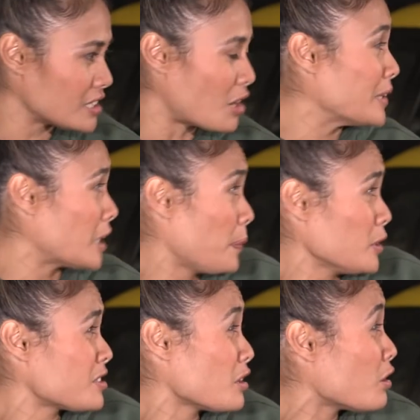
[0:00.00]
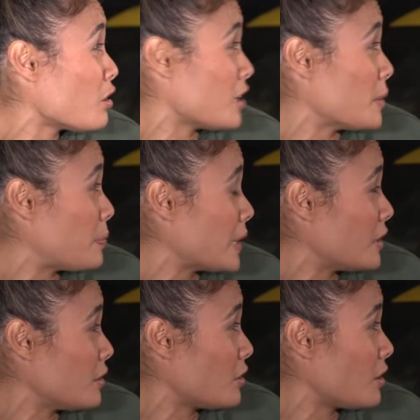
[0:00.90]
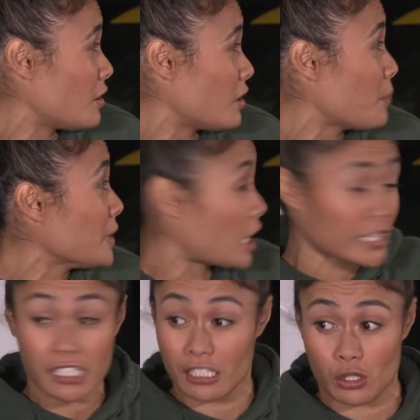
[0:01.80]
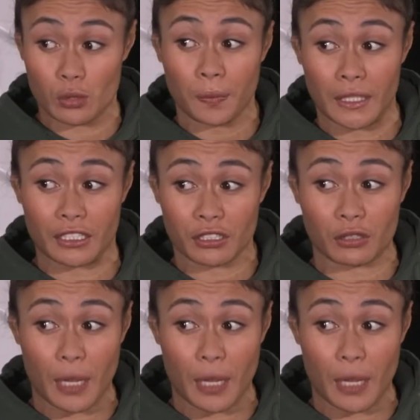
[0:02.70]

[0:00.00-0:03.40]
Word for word: I mean, I post a lot about I mean, I guess it's still political.